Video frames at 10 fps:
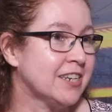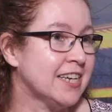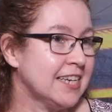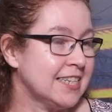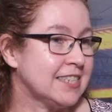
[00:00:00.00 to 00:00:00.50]

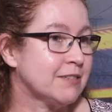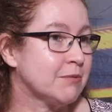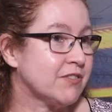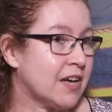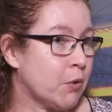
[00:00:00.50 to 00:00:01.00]
in terms
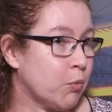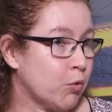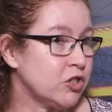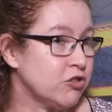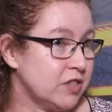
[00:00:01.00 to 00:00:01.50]
of our
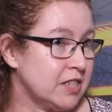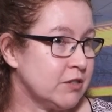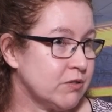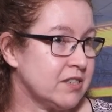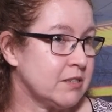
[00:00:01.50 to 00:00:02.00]
water
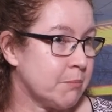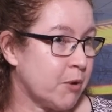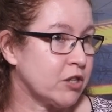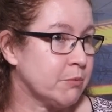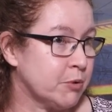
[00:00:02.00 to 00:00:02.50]
resources,
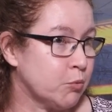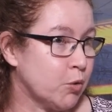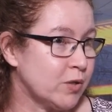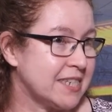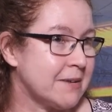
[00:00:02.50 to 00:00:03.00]
potable
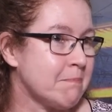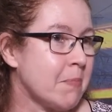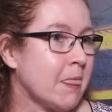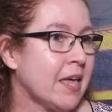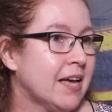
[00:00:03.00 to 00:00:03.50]
water.
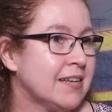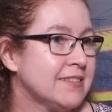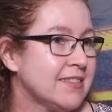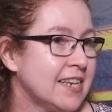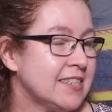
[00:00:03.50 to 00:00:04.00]
So
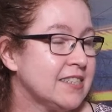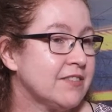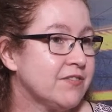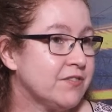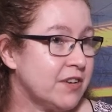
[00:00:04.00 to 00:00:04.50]
that is
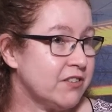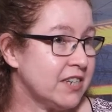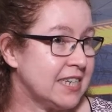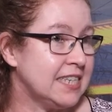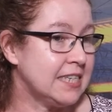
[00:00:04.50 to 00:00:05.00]
a very
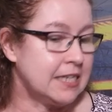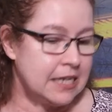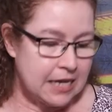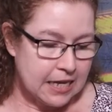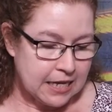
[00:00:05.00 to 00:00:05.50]
key
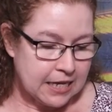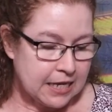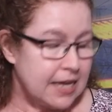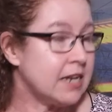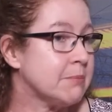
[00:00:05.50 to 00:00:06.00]

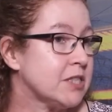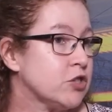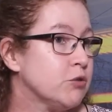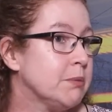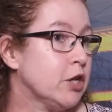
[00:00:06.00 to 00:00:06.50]
element
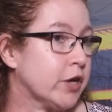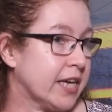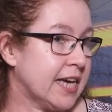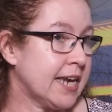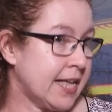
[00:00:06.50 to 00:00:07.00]
to be looking
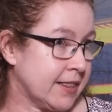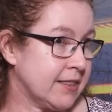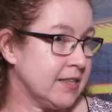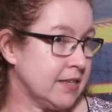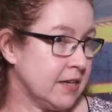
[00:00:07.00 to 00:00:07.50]
at
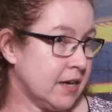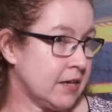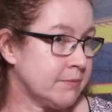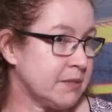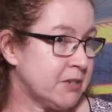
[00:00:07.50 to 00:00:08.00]
the
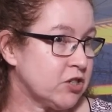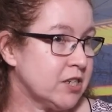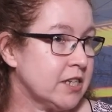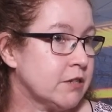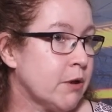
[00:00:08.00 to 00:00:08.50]
Special
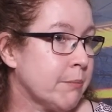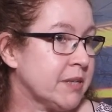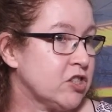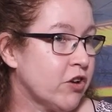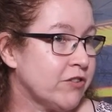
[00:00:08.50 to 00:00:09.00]
Economic
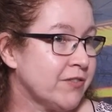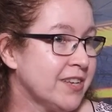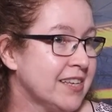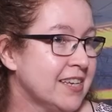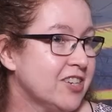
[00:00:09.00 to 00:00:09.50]
Zone.
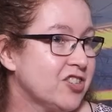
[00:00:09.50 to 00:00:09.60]
Ursula,